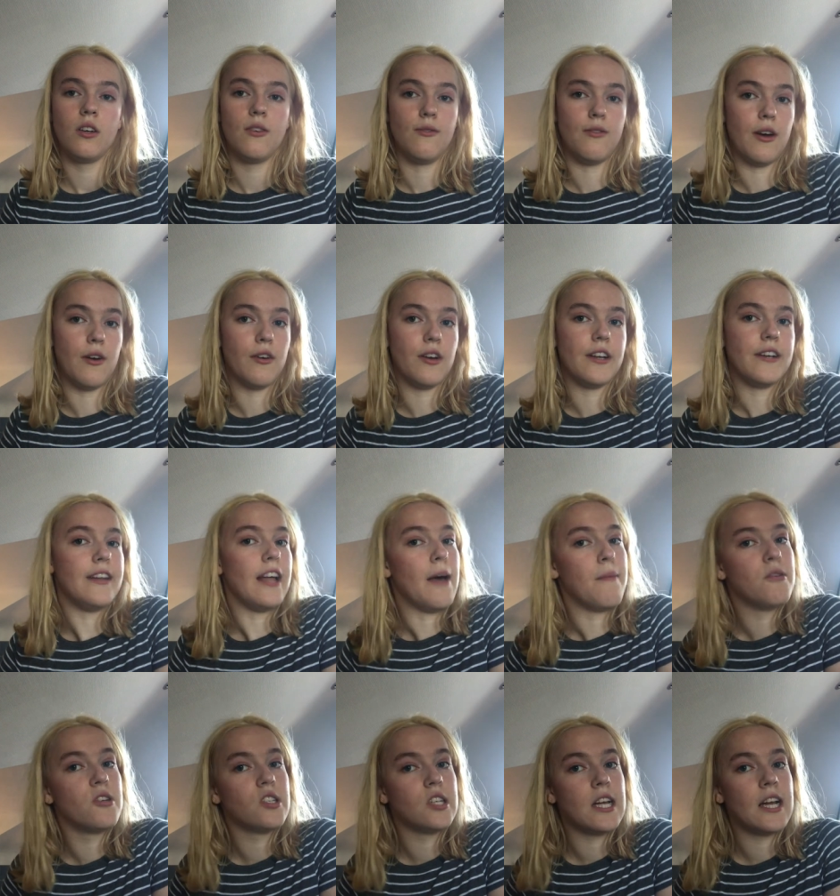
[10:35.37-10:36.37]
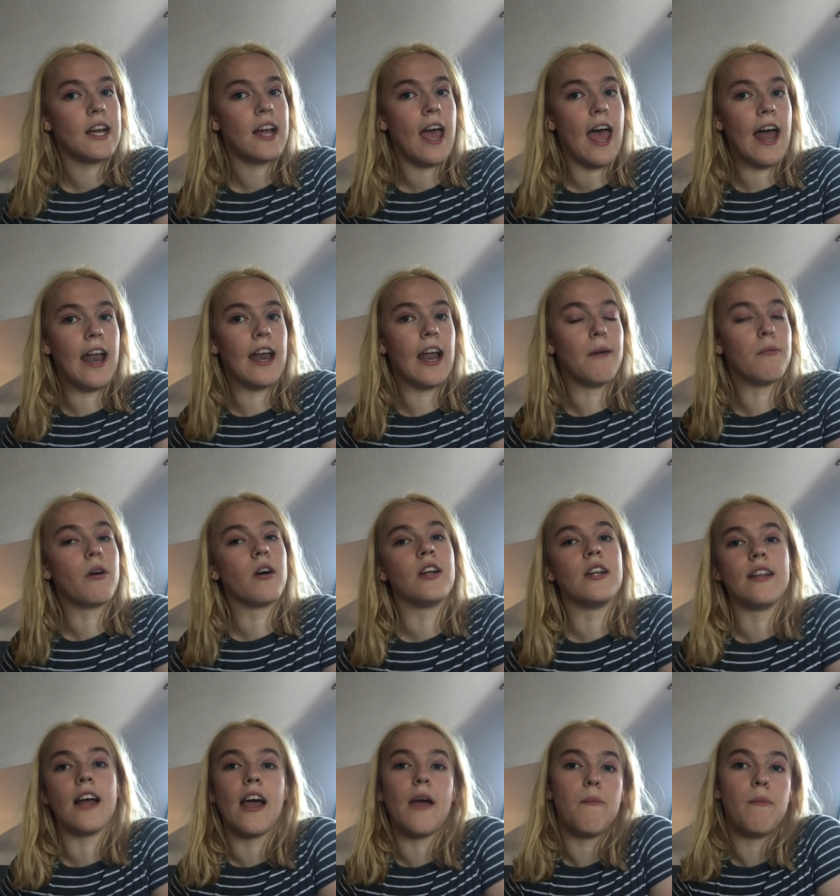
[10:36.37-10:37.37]
very damaging and I'm
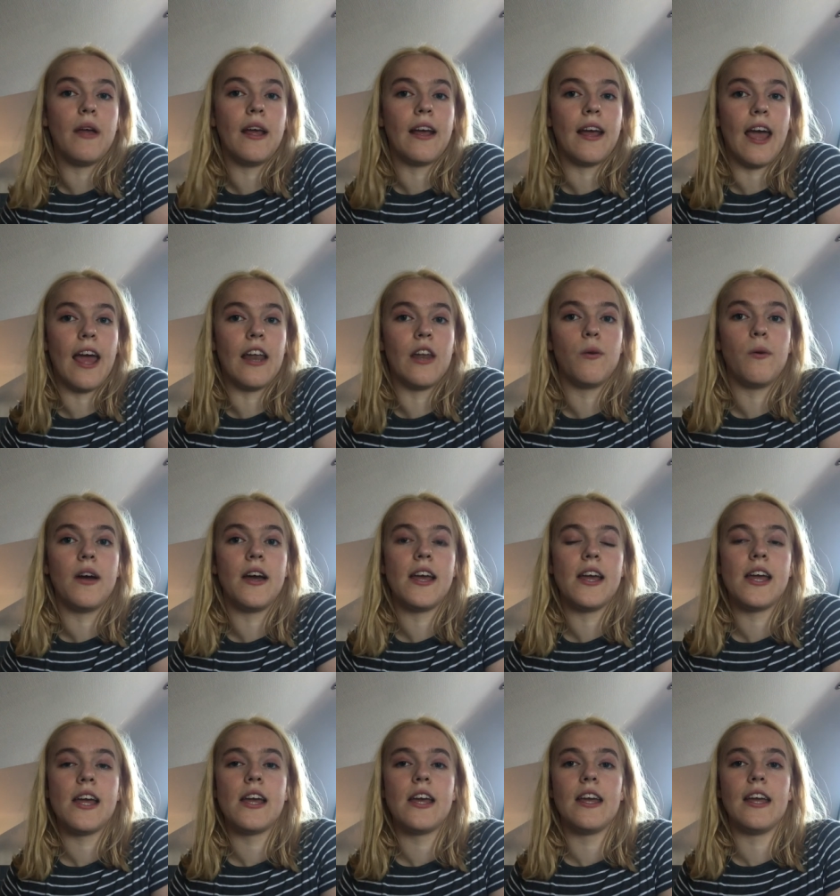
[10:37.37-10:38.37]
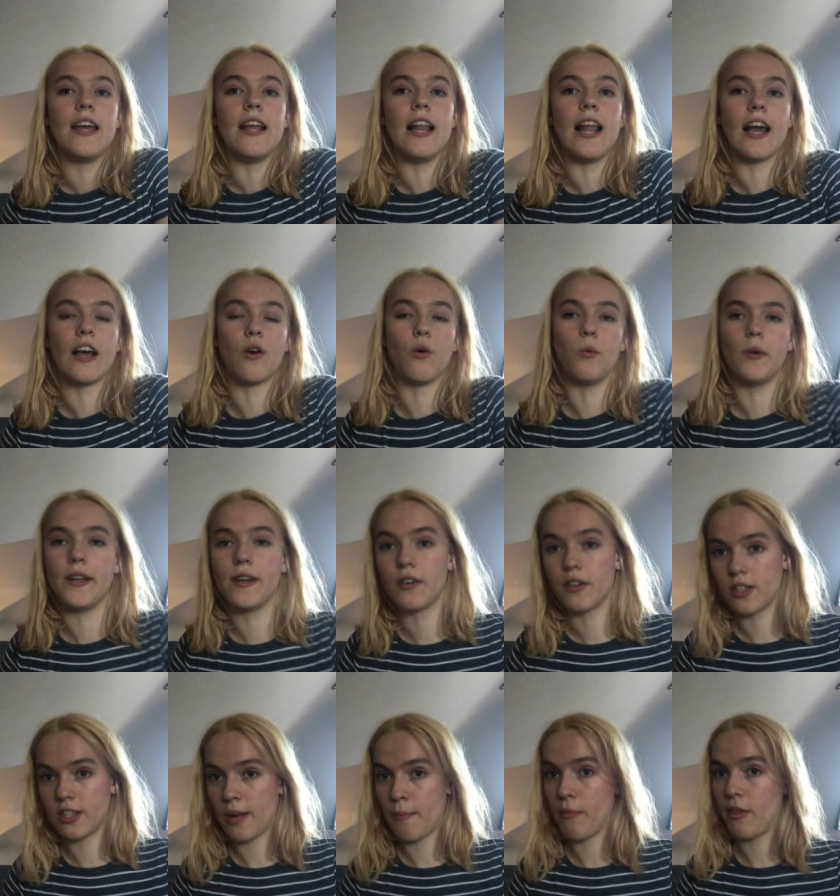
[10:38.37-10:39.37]
gonna dye it pink anyway in like a week
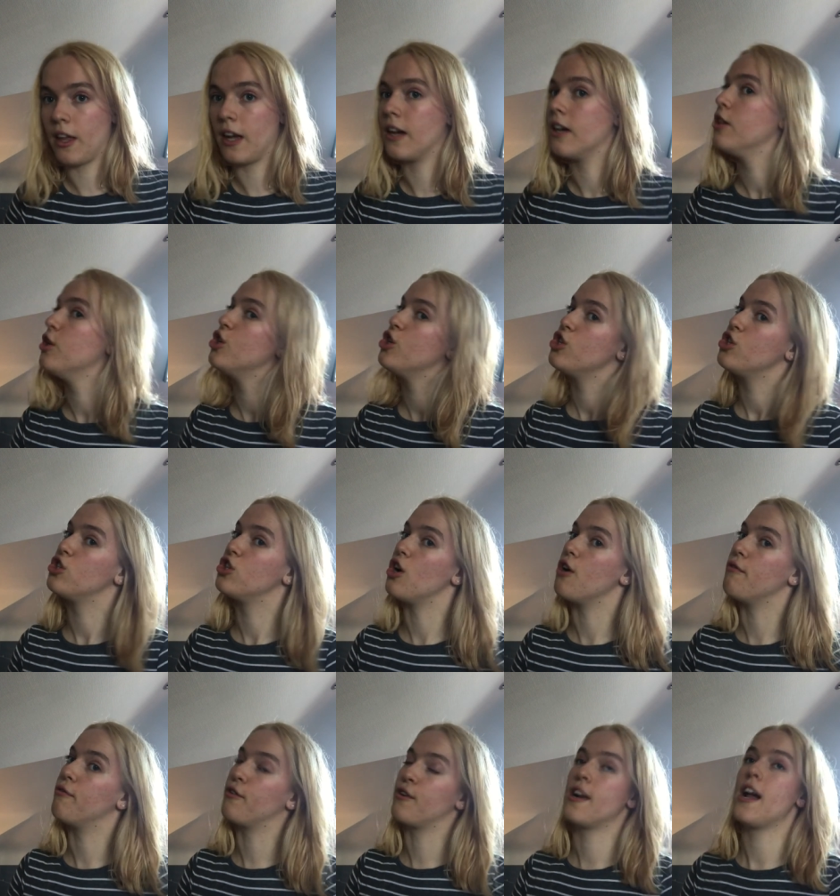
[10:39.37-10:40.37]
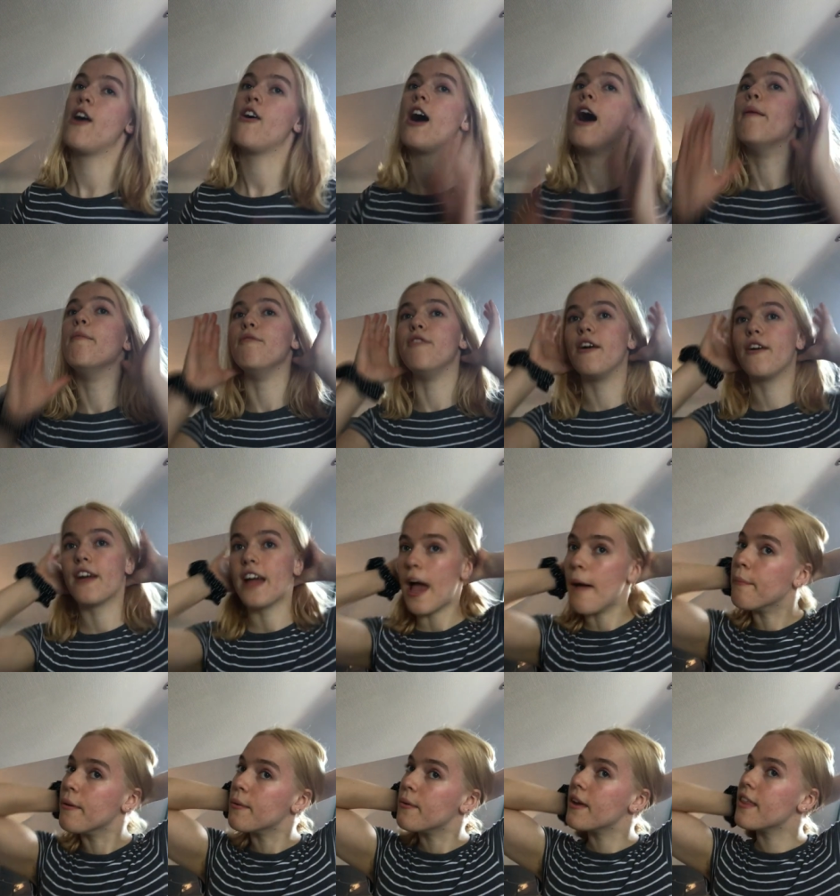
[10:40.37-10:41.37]
or something so for now I'm very
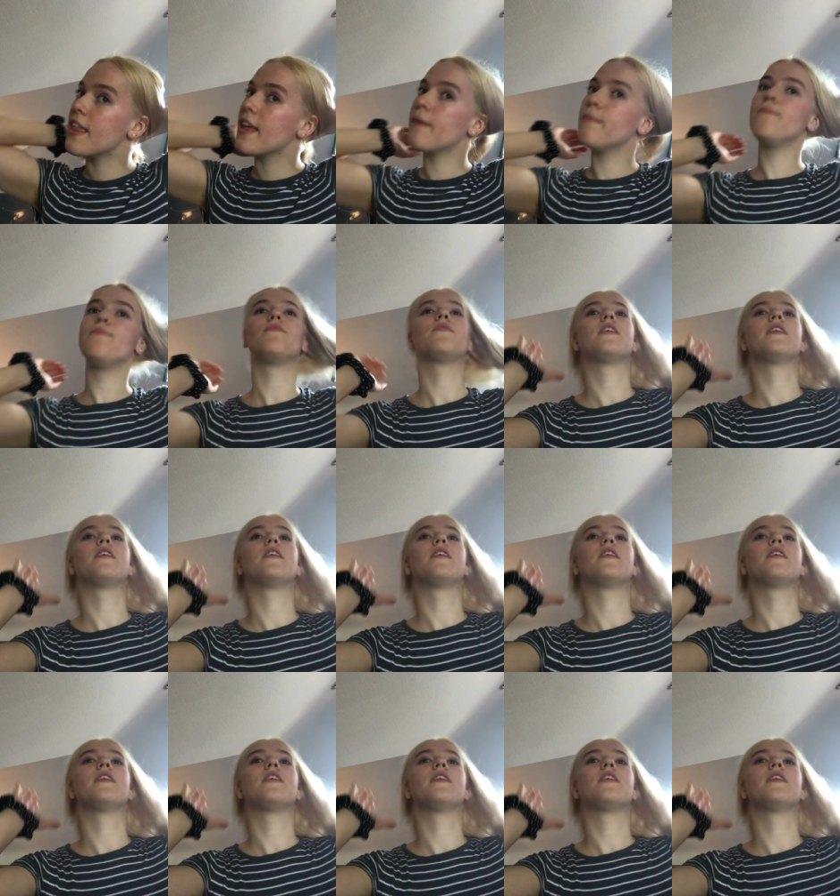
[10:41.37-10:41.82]
happy with it